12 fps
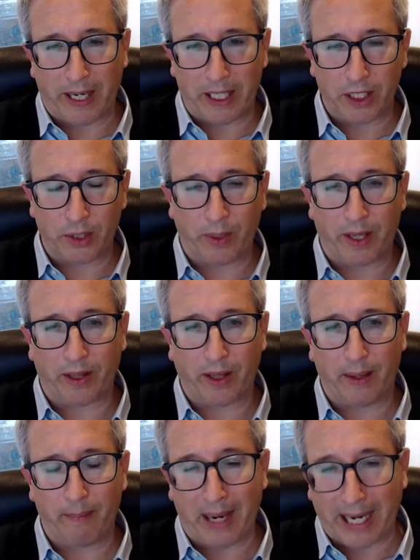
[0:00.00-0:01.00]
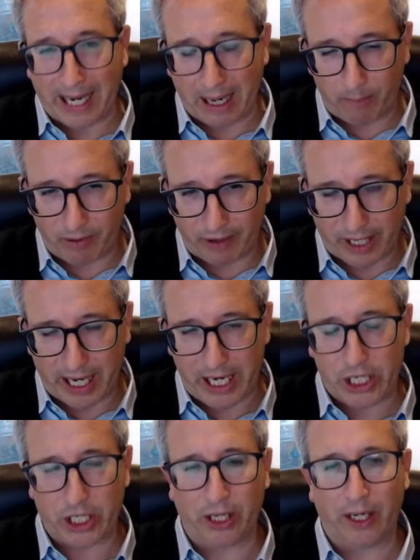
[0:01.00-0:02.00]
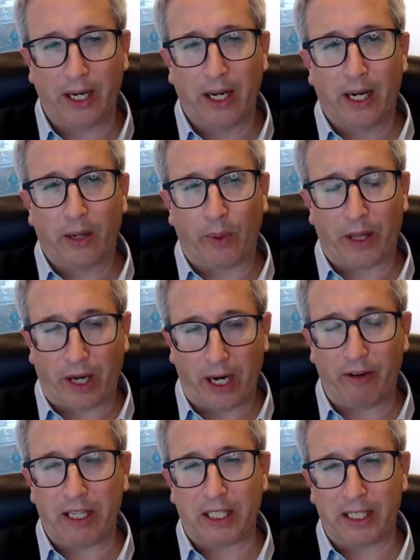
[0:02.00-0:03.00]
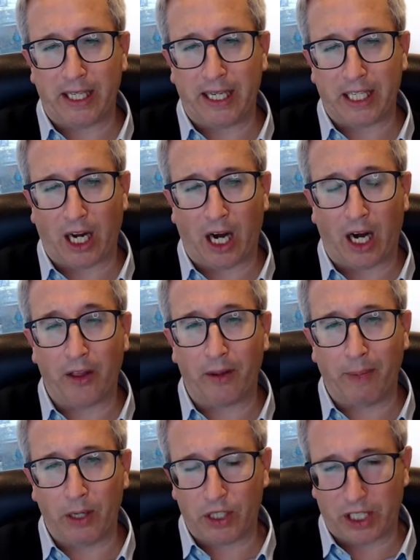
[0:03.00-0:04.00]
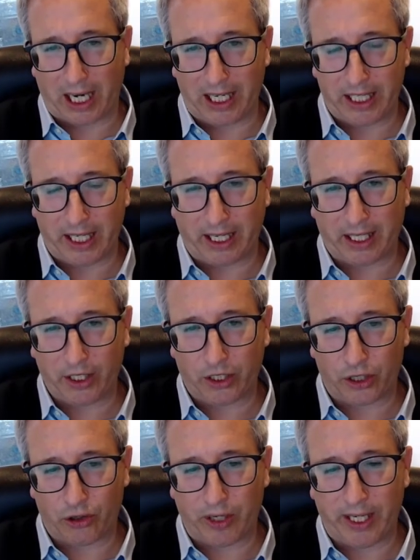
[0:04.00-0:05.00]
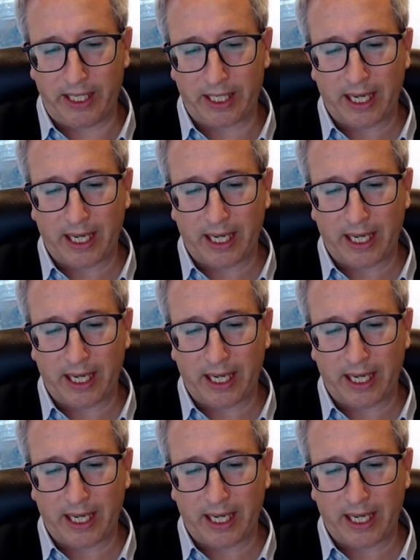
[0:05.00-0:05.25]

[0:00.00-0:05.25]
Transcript: with MYC amplification with high-risk disease are the most challenging to treat